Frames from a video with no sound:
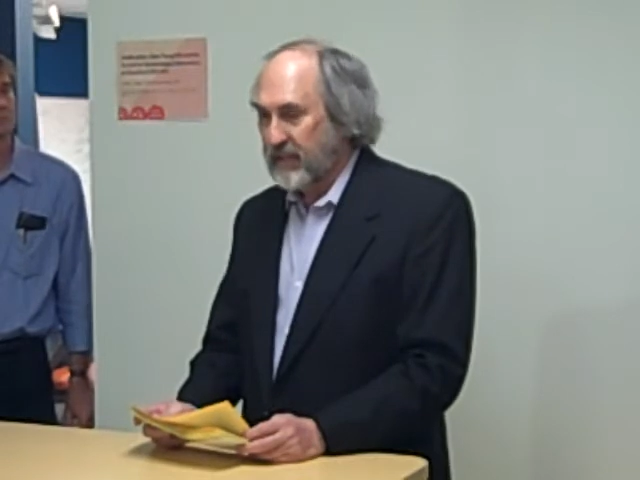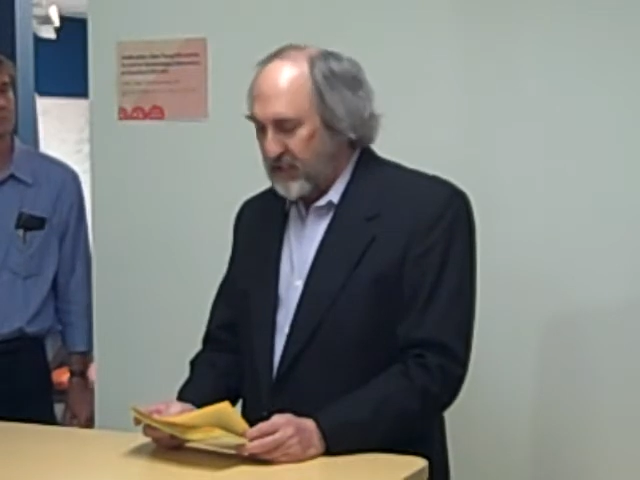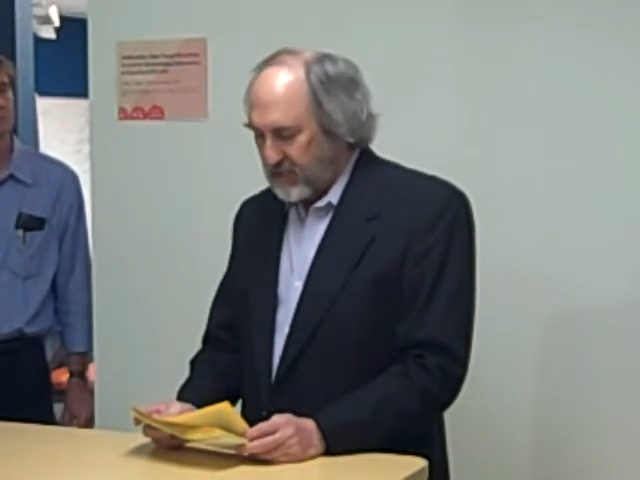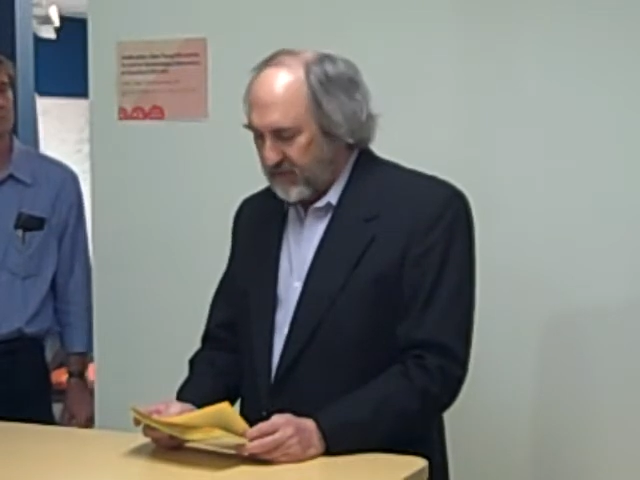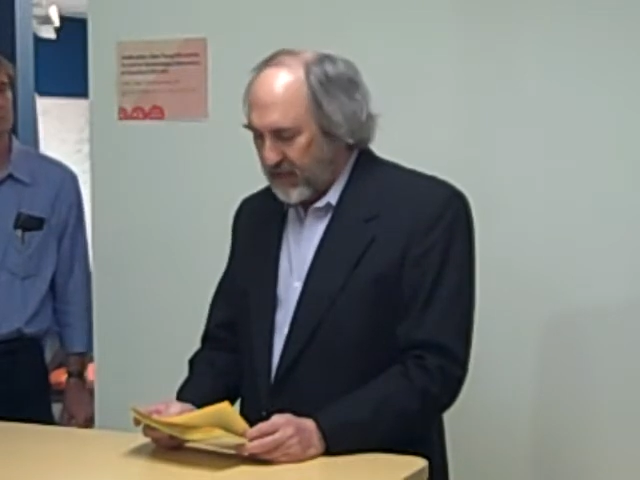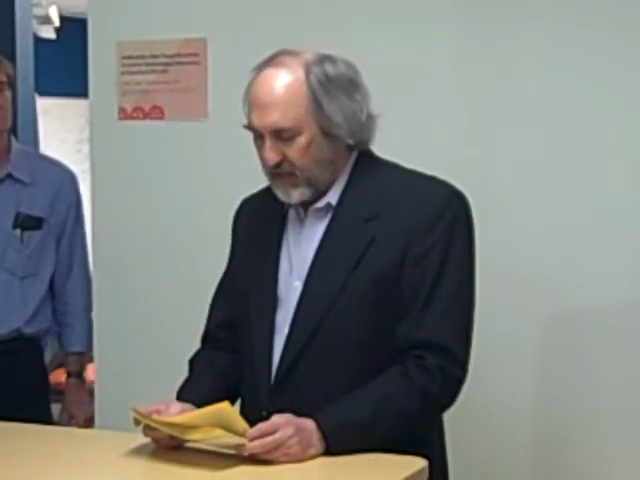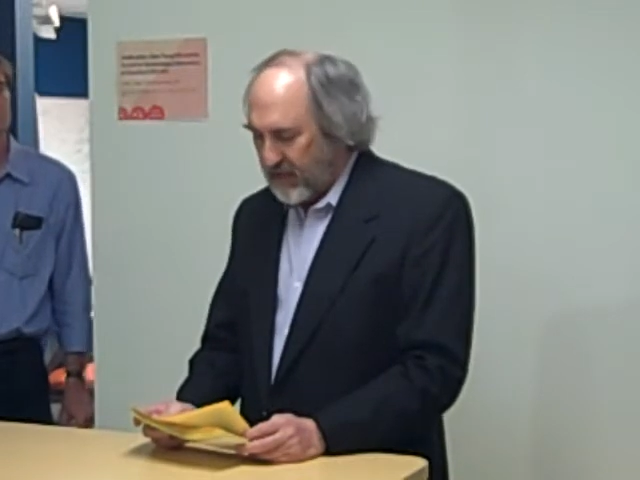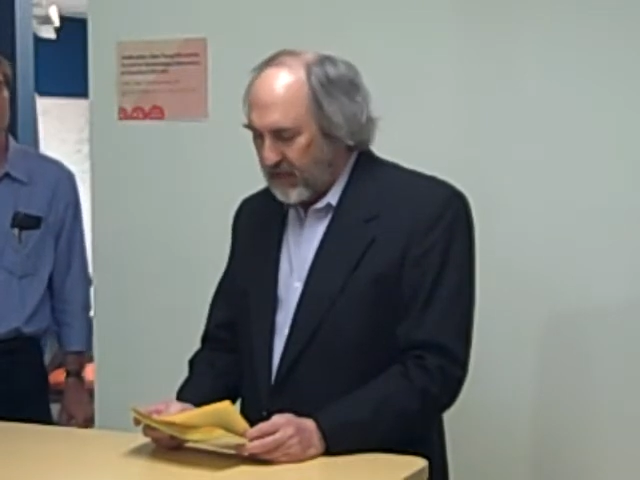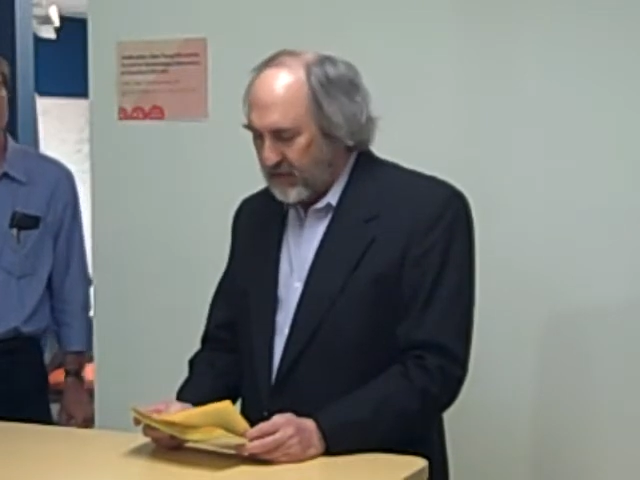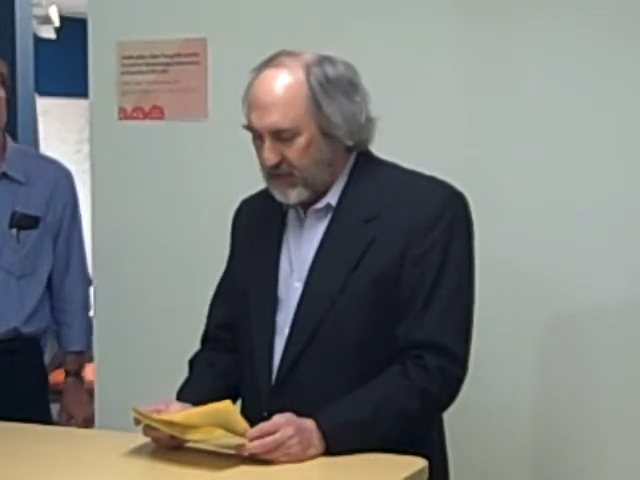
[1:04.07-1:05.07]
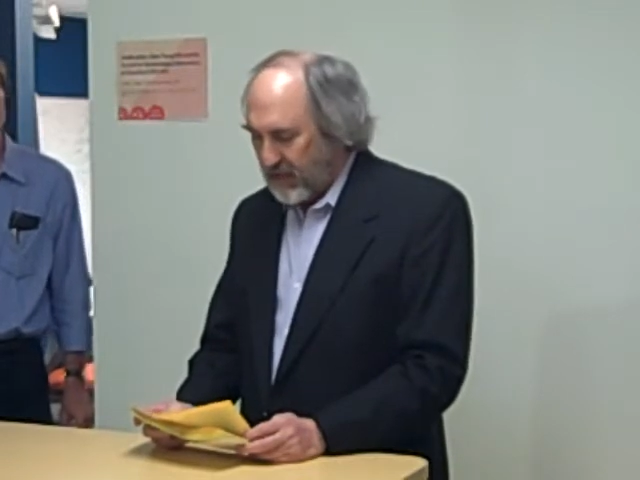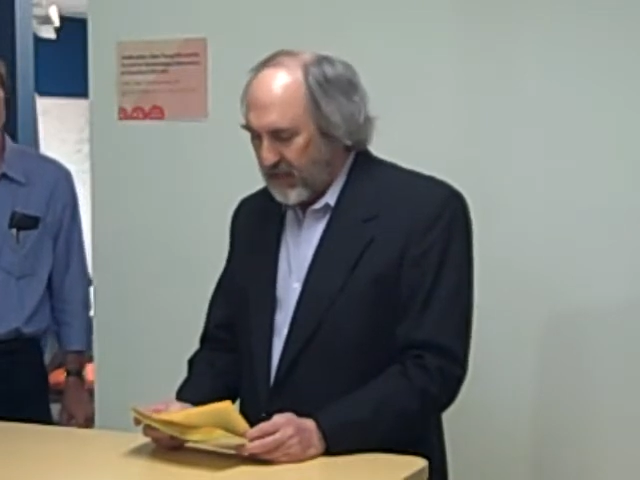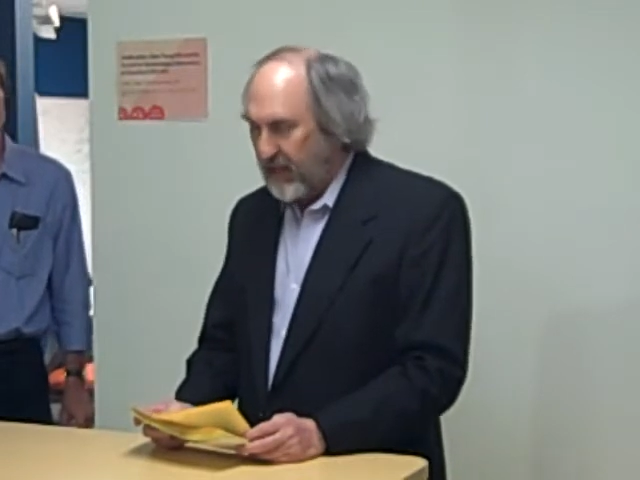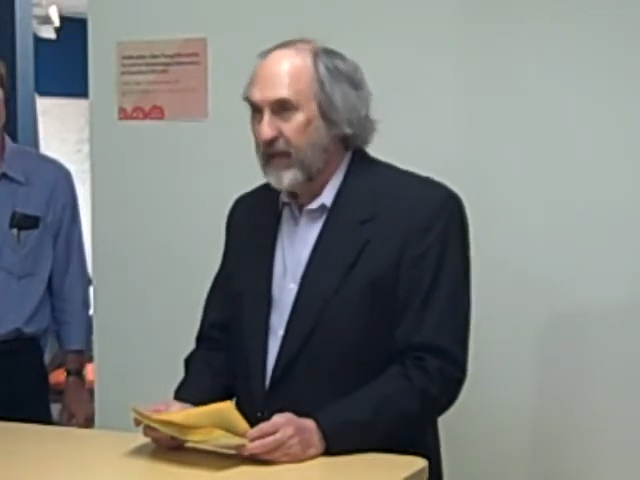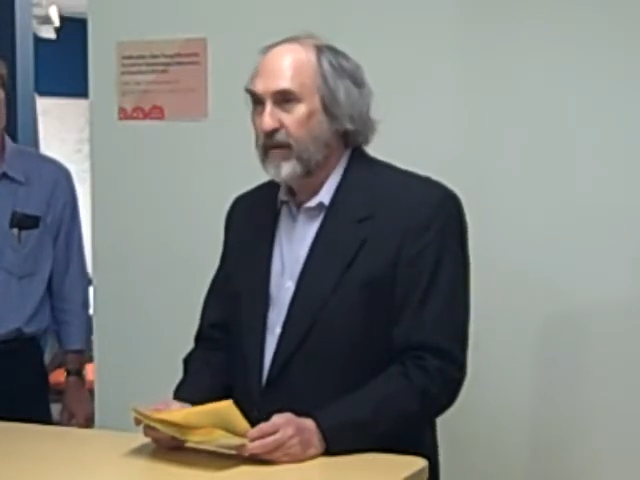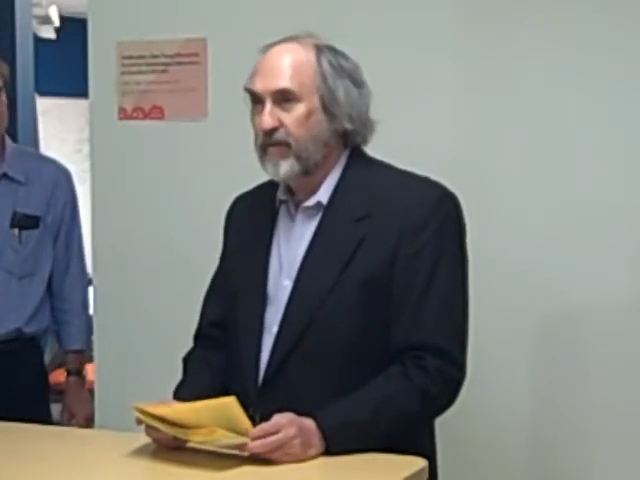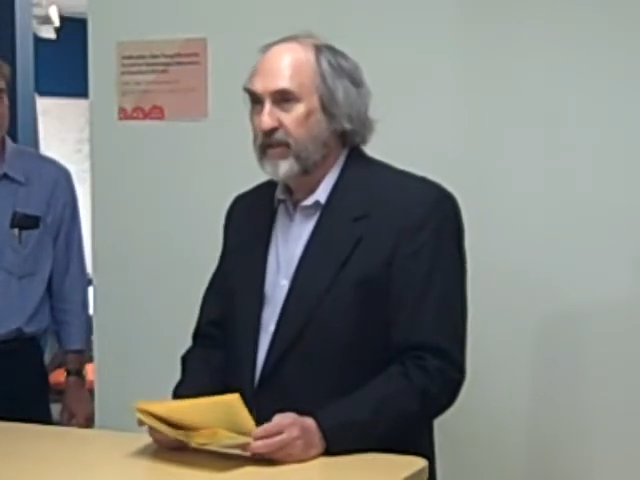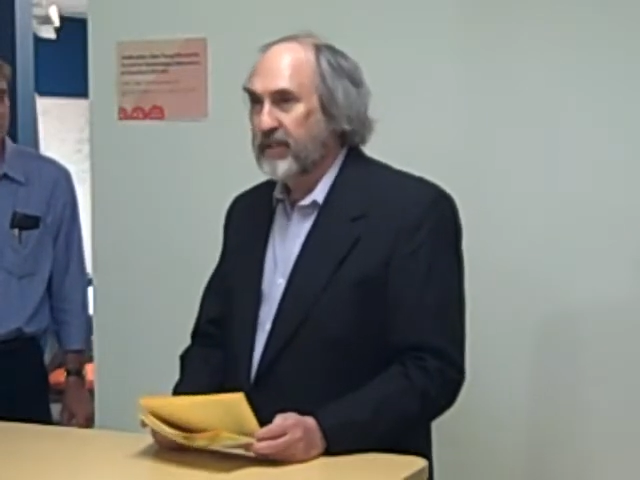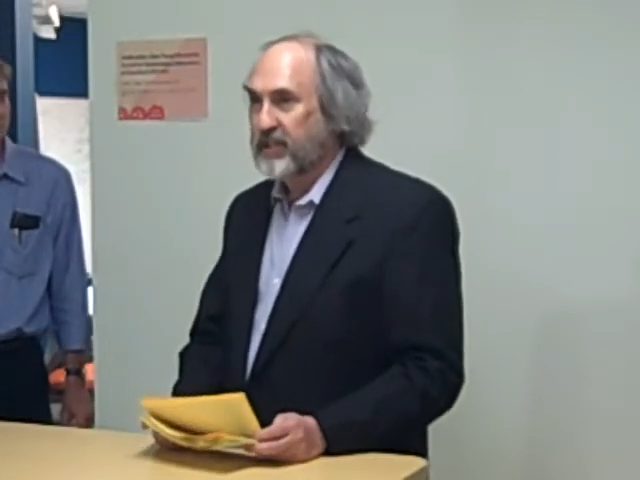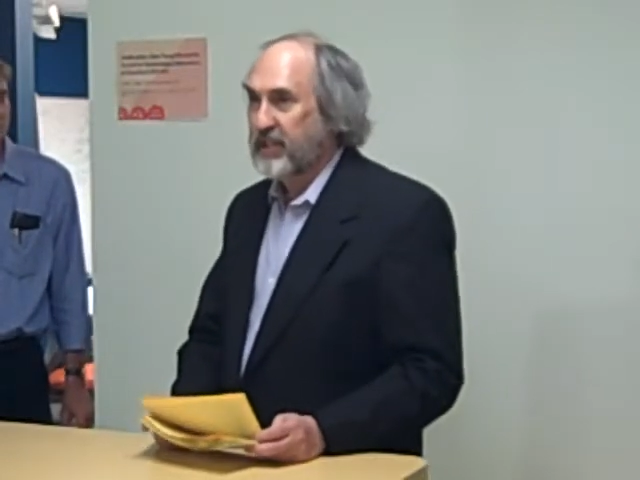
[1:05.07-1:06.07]
assistive Technology. And over
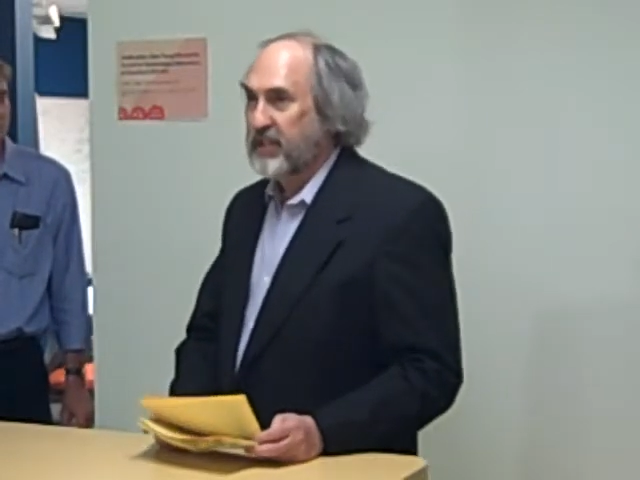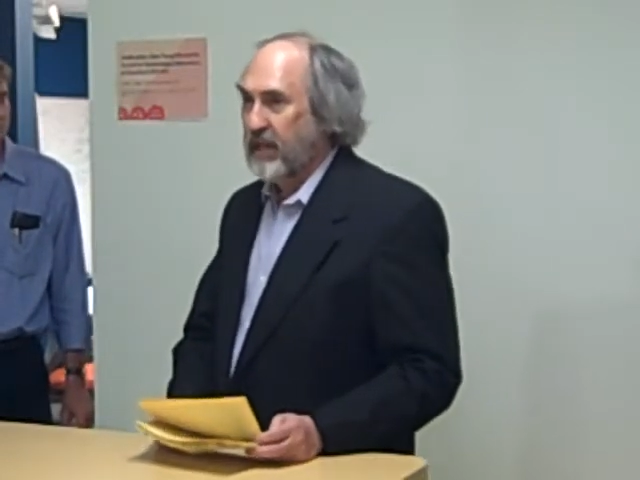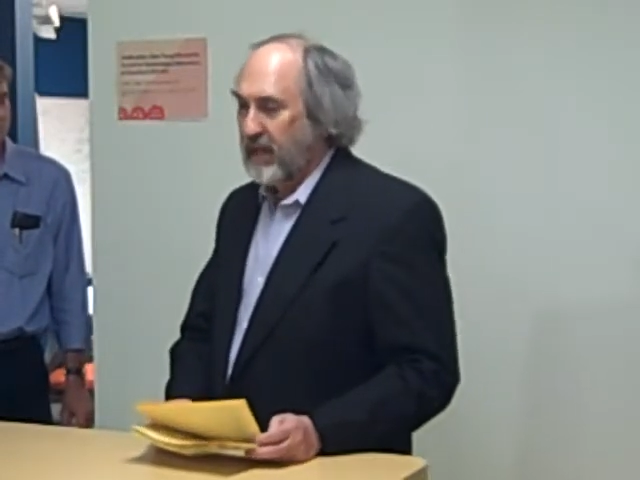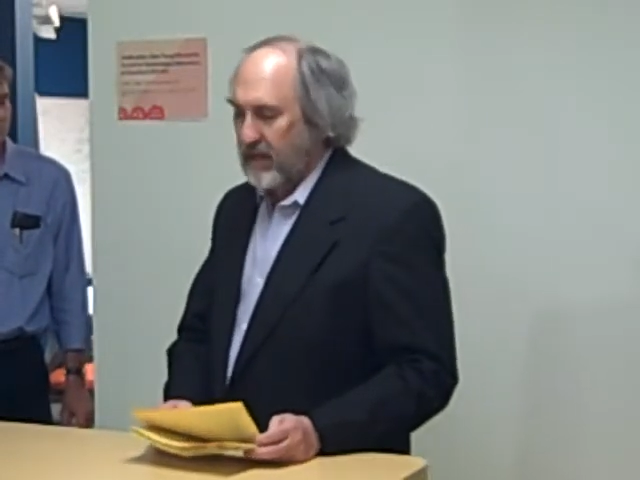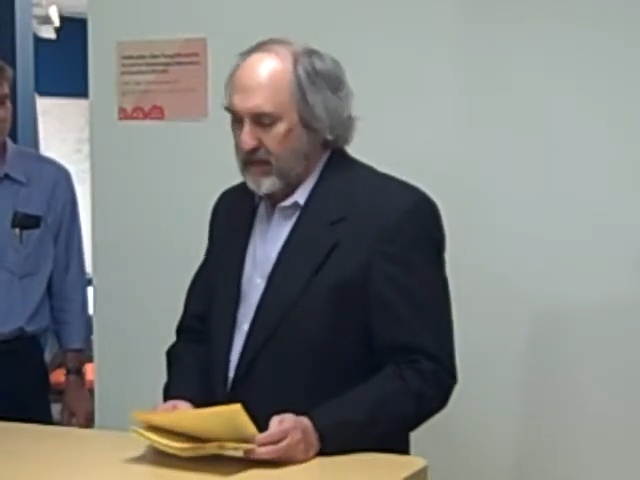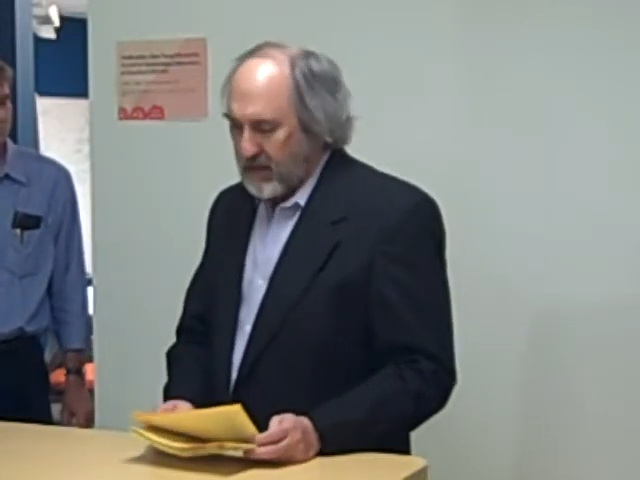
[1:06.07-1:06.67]
the succeeding